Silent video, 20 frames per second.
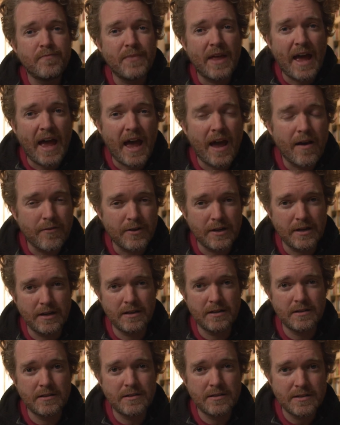
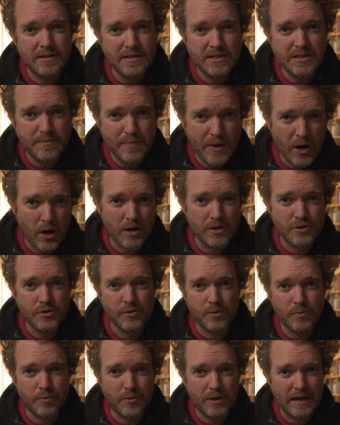having
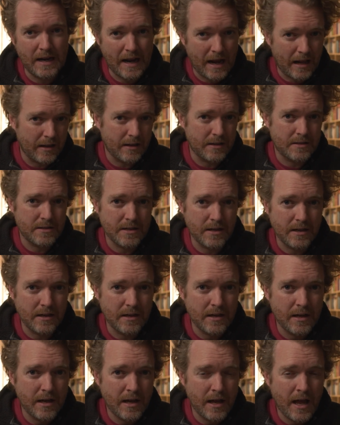spiritual reality.
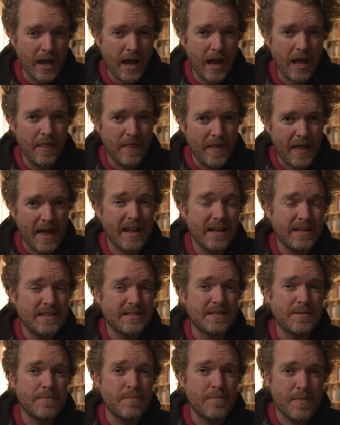And that is
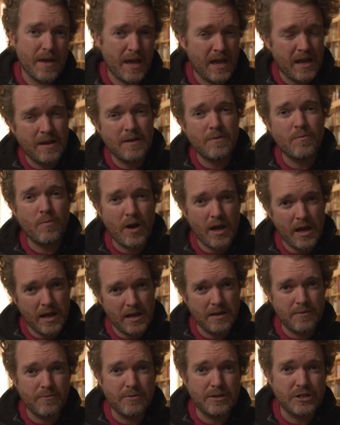the main
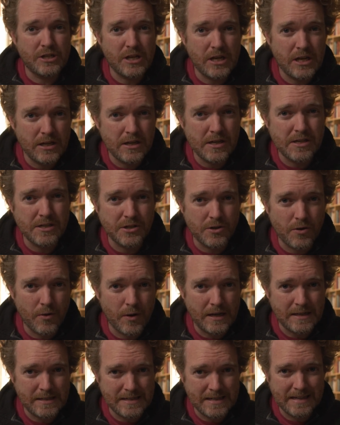way in which he is
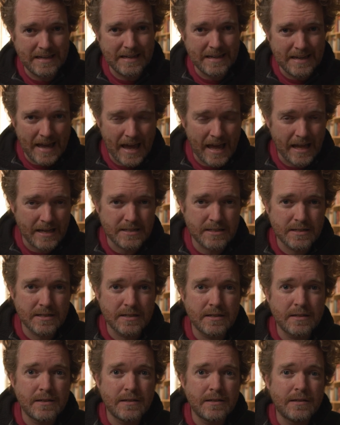going to get
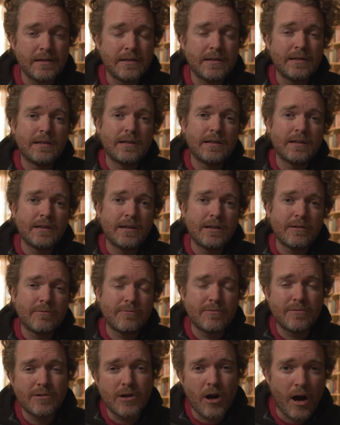
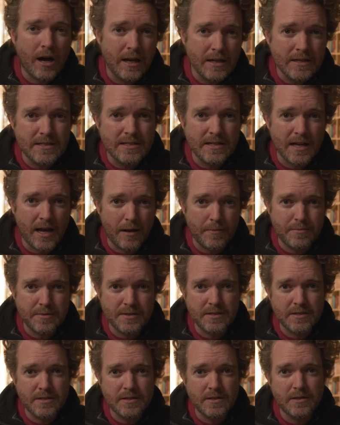
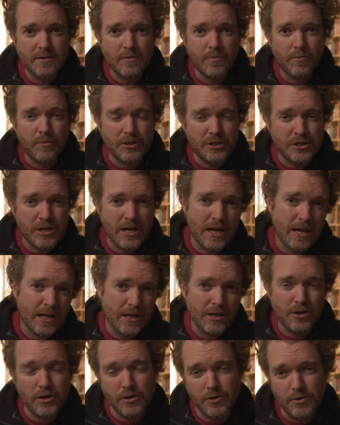concepts which he
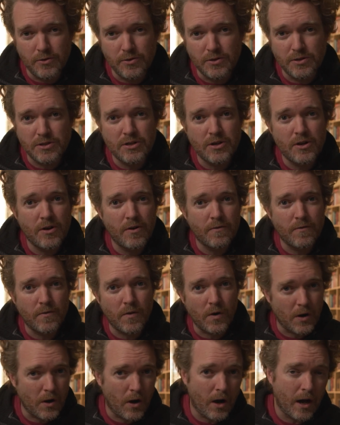can use
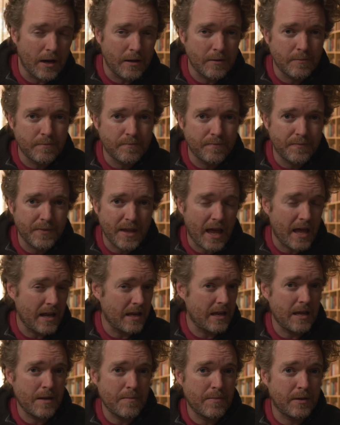for God. And
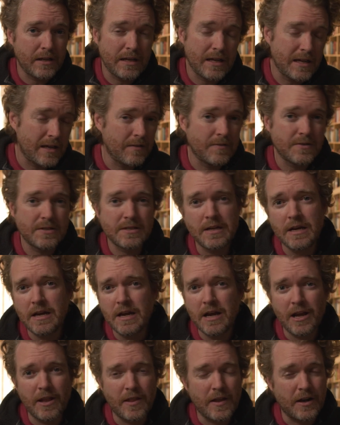he believes
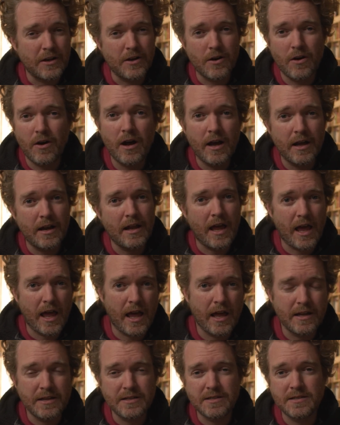that God
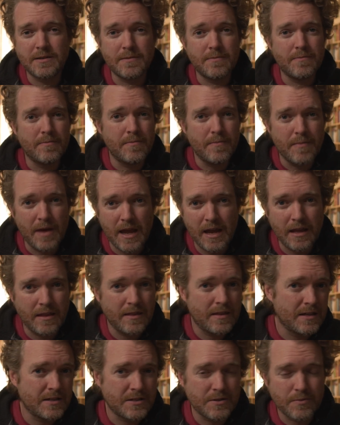has made
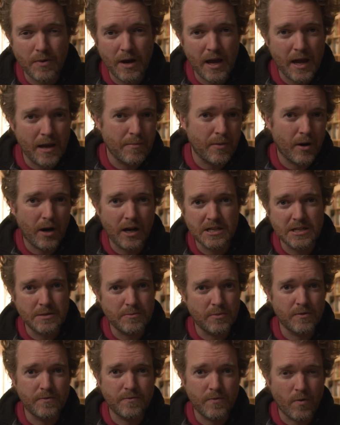this way
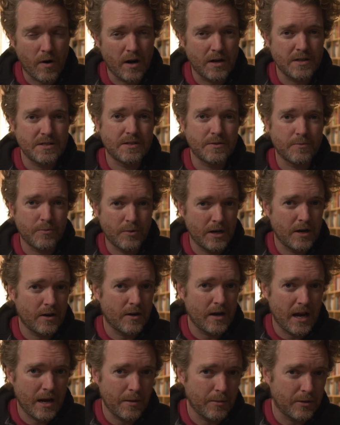possible for us, that we are
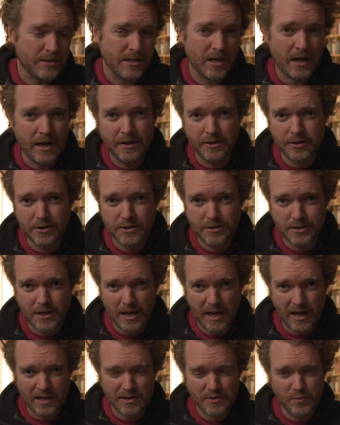able to
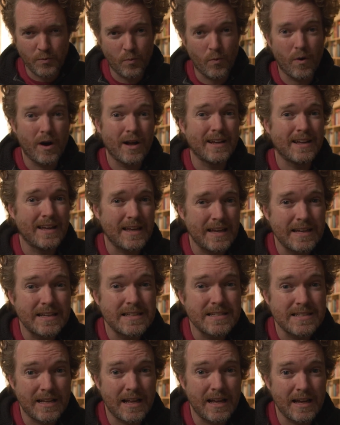understand what he
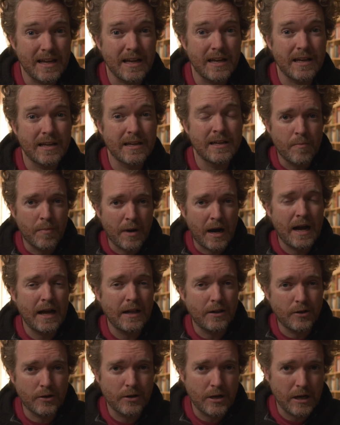is like by
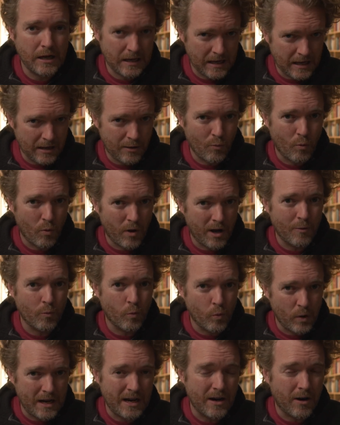looking at what
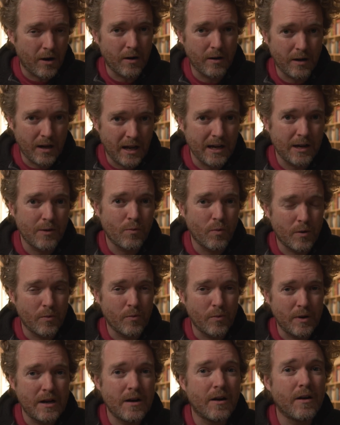we are like. What
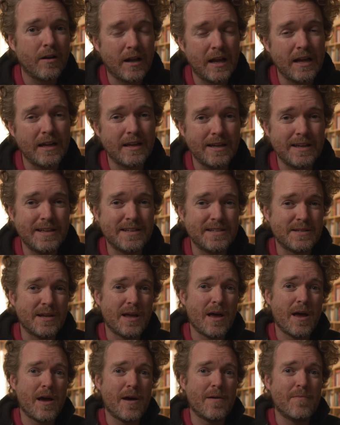we are like is
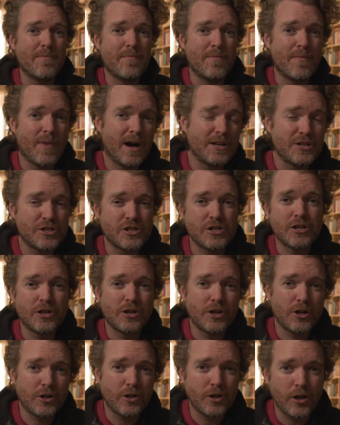much
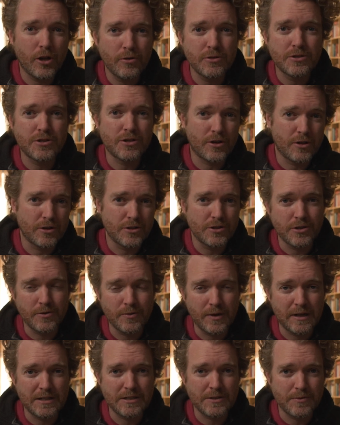closer to
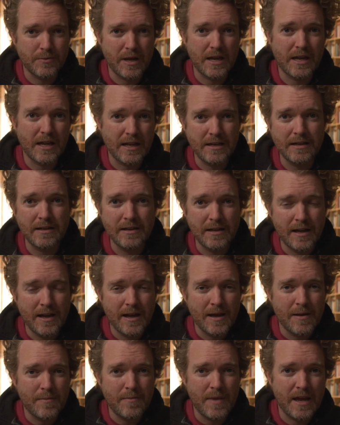us. We can
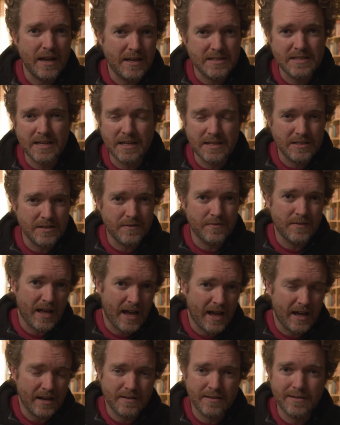make sense of
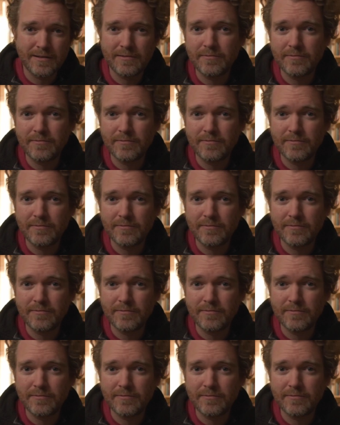that,